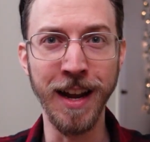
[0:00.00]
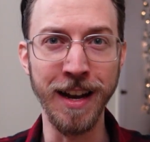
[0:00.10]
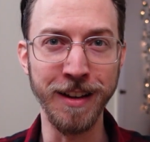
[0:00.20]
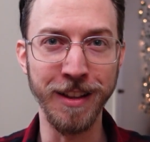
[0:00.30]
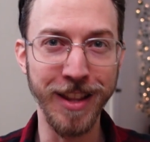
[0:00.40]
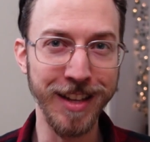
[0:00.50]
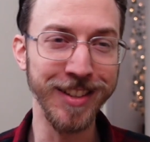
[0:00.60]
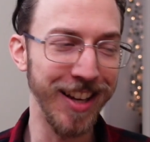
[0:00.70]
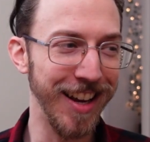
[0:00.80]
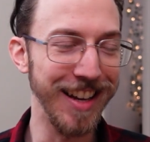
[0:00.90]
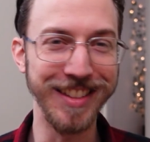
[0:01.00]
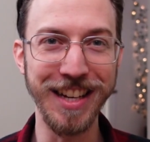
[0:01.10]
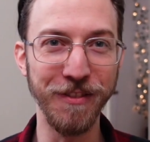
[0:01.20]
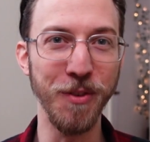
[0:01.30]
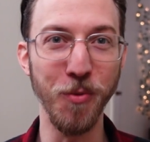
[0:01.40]
And this is
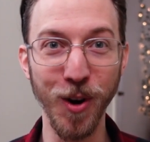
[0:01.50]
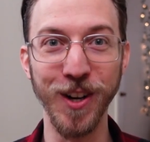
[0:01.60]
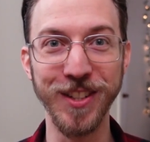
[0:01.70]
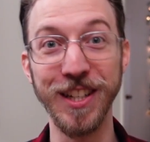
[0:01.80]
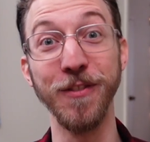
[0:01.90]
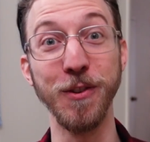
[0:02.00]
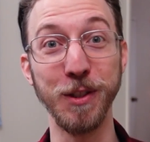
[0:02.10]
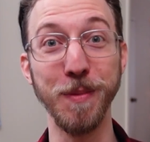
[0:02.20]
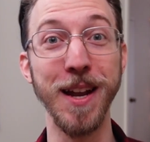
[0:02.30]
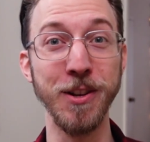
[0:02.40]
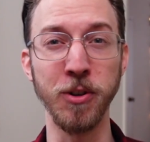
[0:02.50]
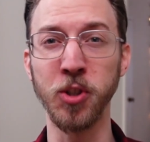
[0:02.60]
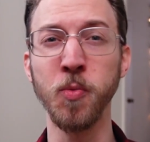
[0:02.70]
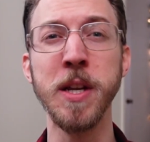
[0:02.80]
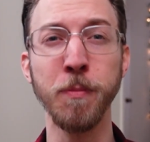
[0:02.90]
even worse if you spent your
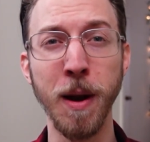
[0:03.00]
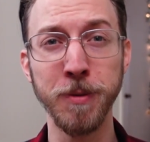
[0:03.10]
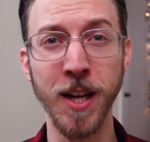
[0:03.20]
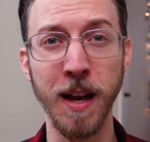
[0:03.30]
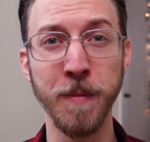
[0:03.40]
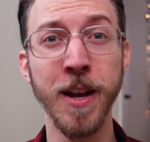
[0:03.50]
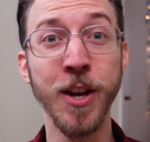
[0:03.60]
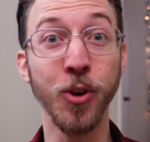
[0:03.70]
sweet prep time